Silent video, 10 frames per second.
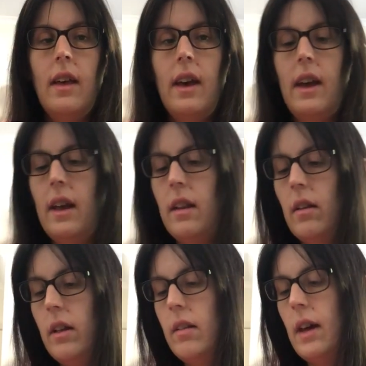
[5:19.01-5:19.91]

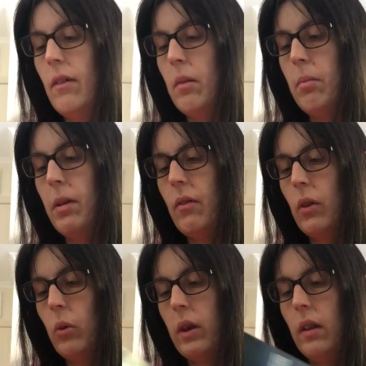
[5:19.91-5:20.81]
And let's have a bit of
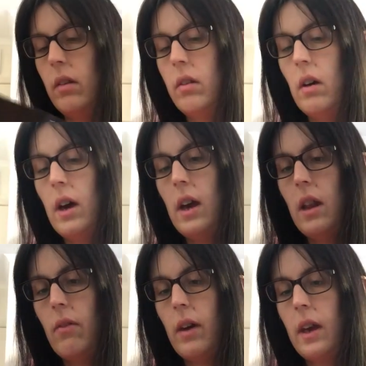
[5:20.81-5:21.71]
a look
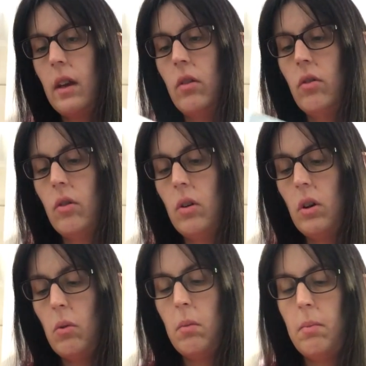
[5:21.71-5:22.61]
inside if I can show
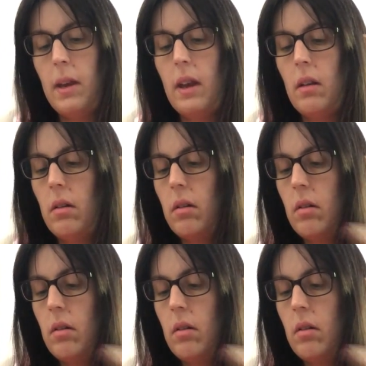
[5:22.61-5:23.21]
you a bit.